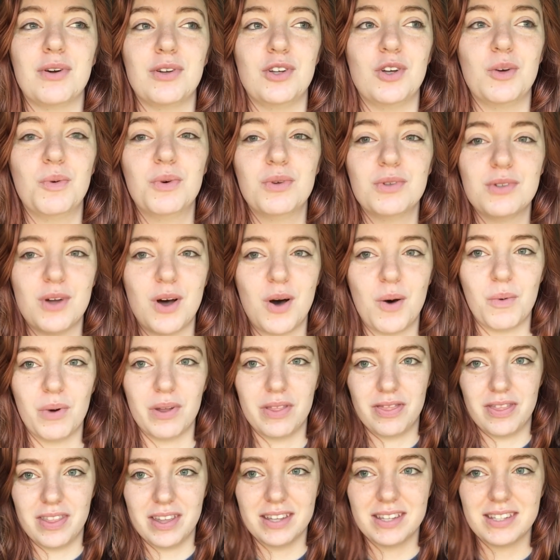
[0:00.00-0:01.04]
you will know
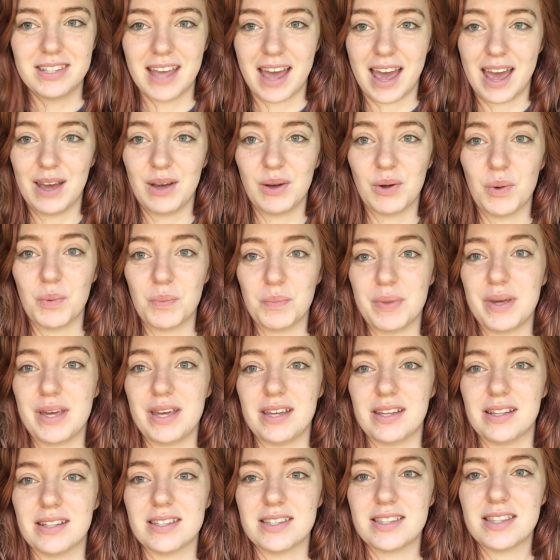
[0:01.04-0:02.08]
what this angle means.